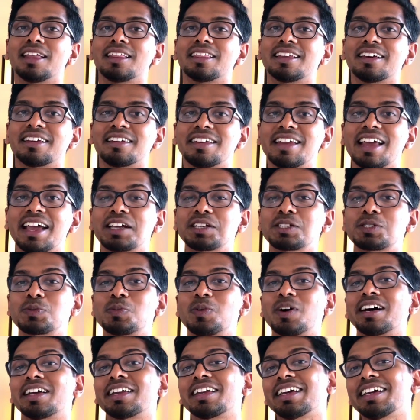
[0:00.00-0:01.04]
The next
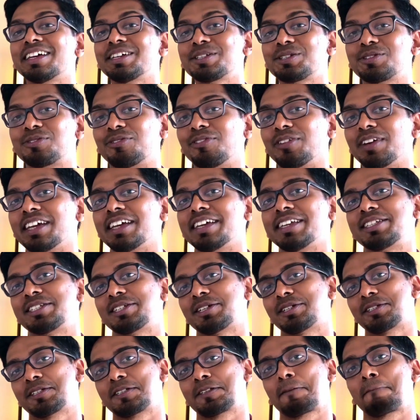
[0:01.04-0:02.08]
one is
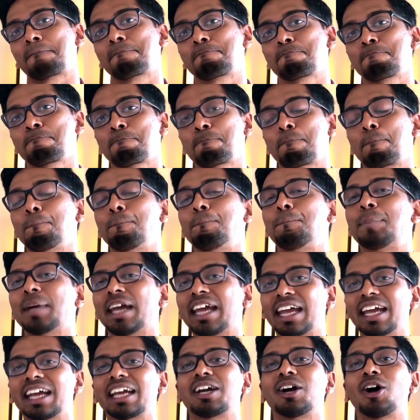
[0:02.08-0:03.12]
visas.
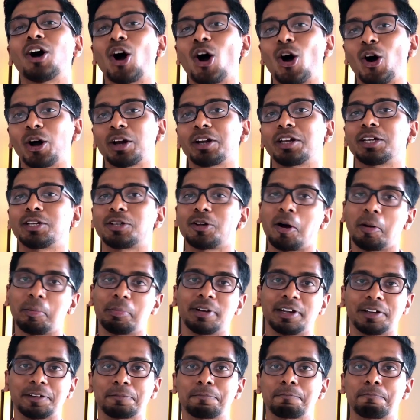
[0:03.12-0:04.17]
Big hot
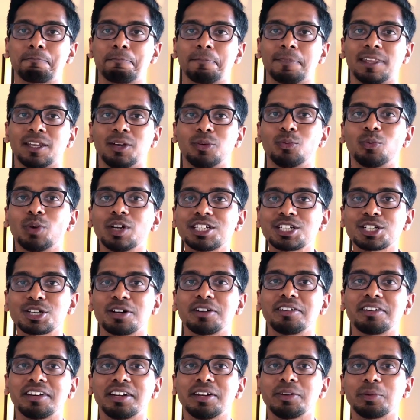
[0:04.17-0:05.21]
topic. Which
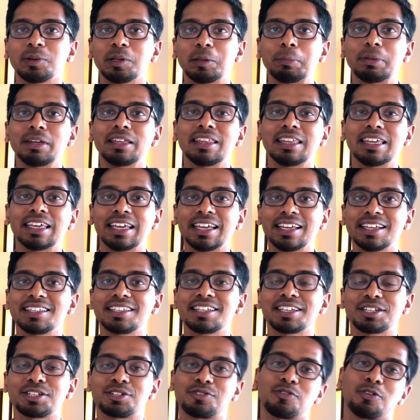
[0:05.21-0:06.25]
country will be the
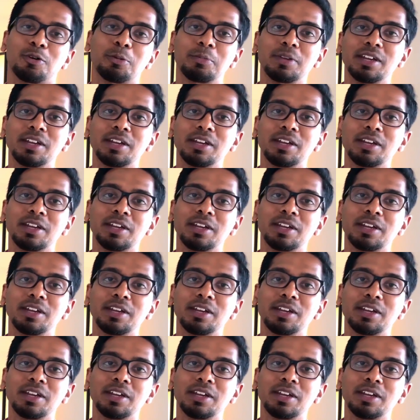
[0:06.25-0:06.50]
easiest for